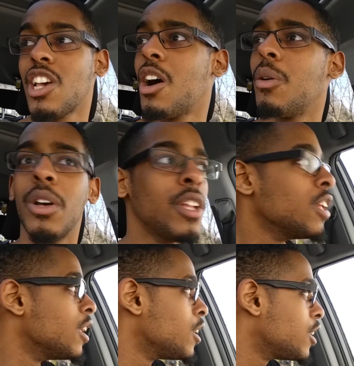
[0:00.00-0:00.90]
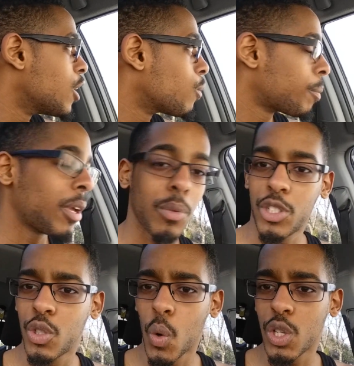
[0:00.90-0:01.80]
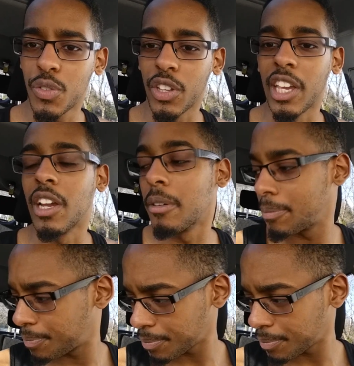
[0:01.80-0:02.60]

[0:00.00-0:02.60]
So, you know, we're being resourceful here.